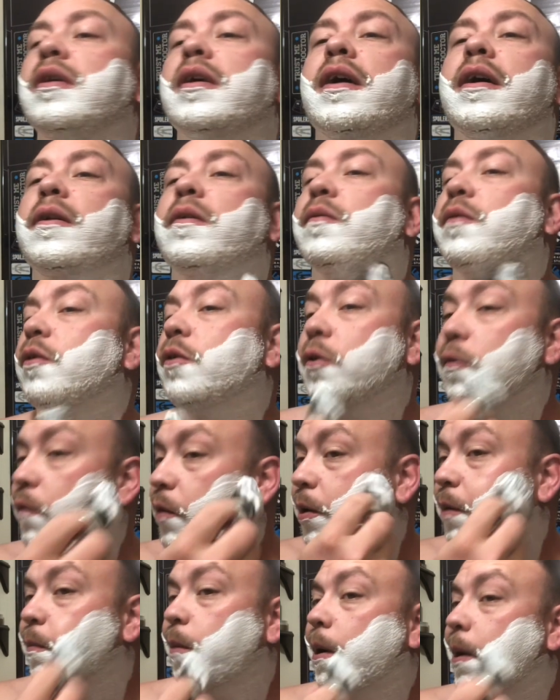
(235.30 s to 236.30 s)
I don't know
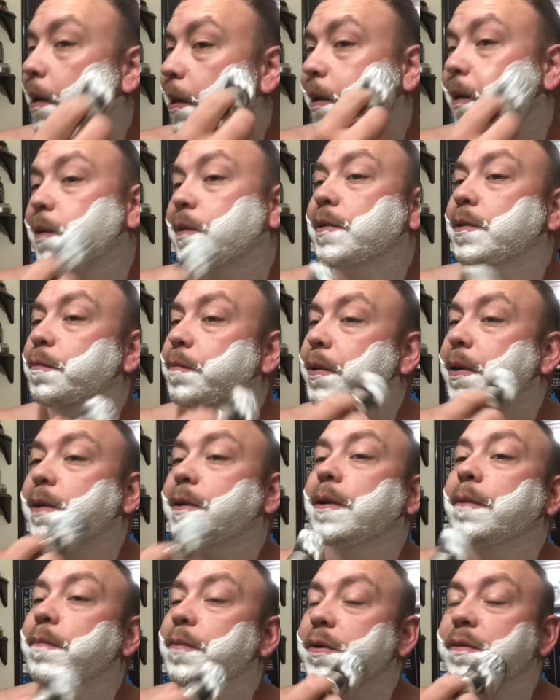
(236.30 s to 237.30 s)
if anybody else has
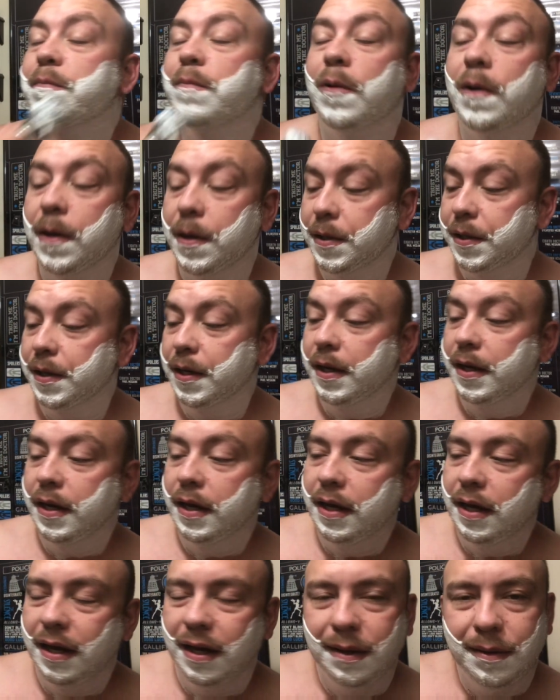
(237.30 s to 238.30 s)
picked up this brush.
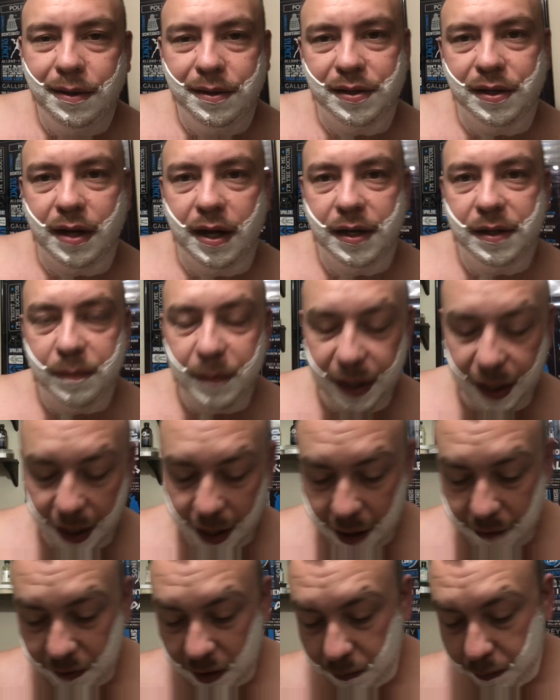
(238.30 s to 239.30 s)
It's a nice big
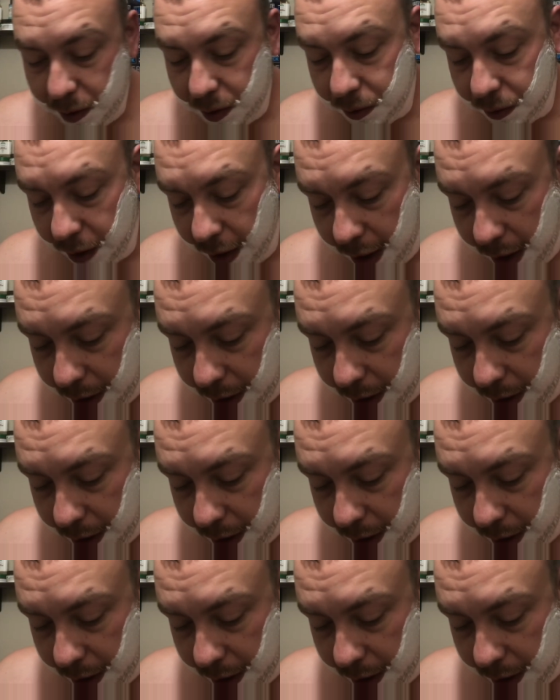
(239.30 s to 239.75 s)
heavy milled